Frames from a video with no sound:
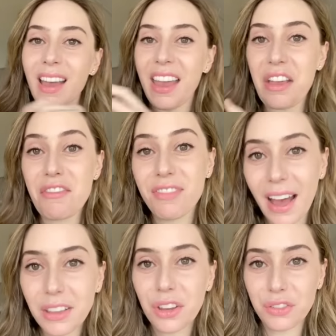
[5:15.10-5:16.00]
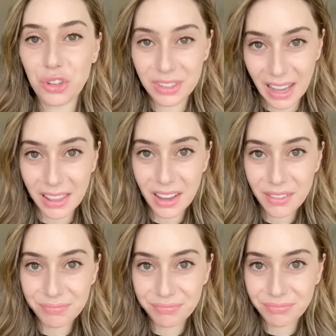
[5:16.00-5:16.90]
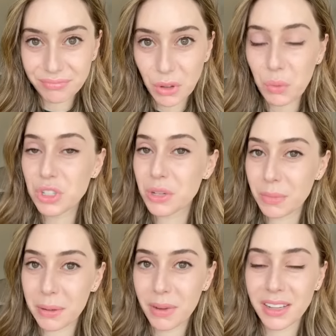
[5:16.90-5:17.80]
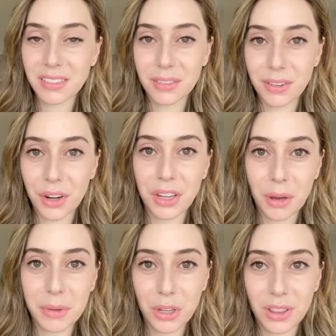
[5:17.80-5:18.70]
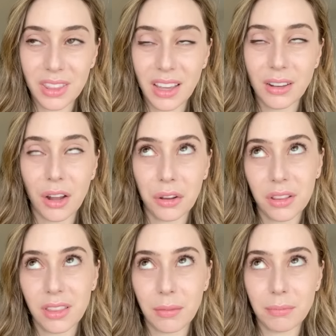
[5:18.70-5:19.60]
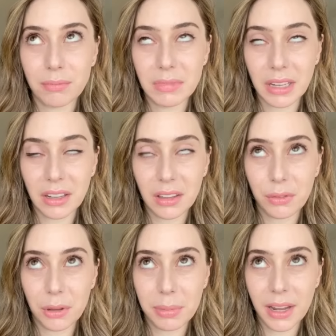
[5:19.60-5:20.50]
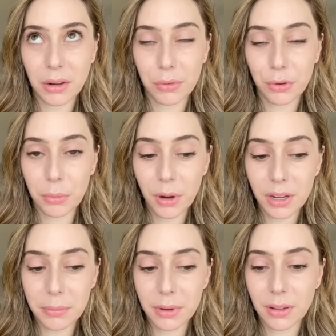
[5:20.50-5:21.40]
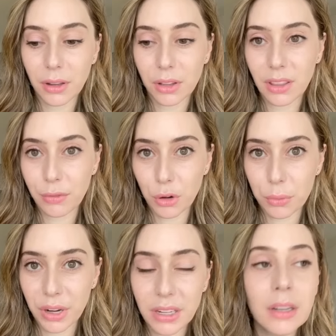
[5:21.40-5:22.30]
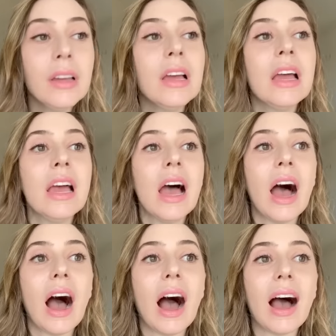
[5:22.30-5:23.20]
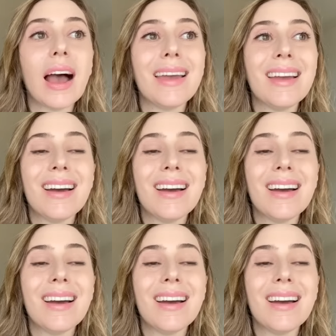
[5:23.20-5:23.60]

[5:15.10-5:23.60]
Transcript: a vat of Nutella, which in my mind is a very yummy, good thing, not a good thing technically for the planet or for your body, but a good thing for your brain, I